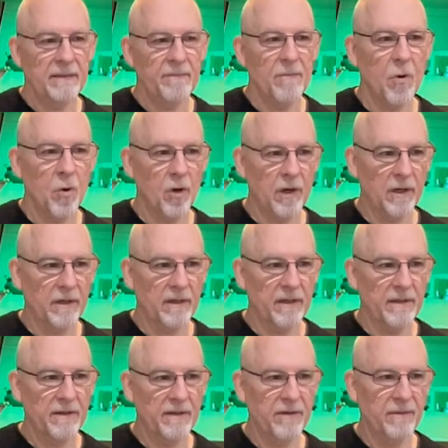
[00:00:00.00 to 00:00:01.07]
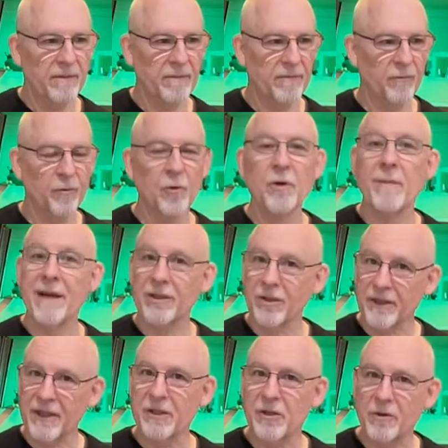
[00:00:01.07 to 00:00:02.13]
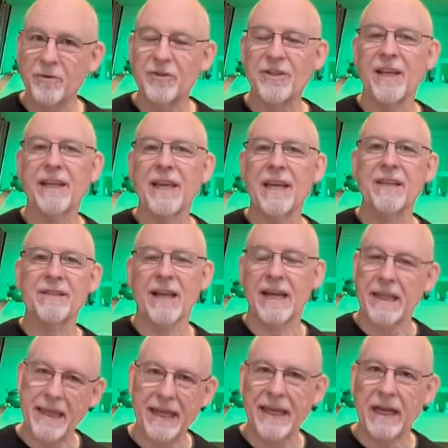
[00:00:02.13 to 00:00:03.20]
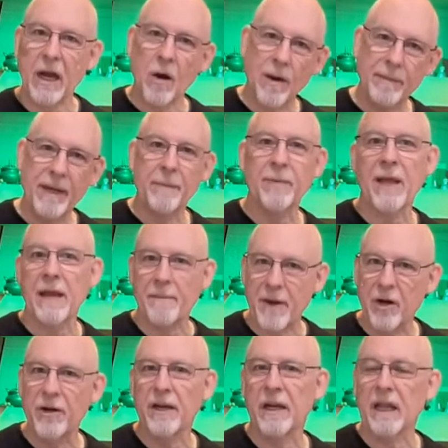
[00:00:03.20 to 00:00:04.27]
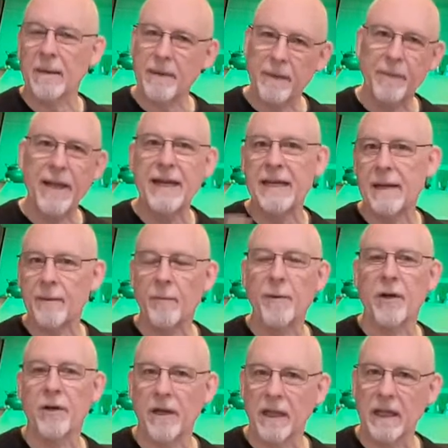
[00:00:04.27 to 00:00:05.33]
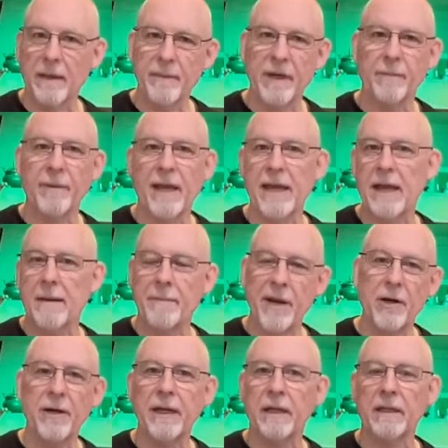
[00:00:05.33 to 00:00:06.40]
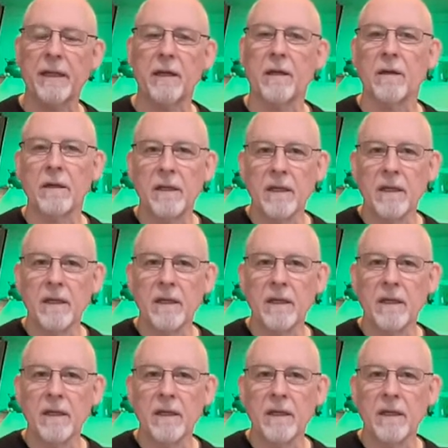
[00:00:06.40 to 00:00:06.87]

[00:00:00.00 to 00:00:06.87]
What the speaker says: more rudimental induced stickings, like thinking, oh, I'm going to play a paradiddle, I'm going to play a double paradiddle, I'm going to play a paradiddle diddle.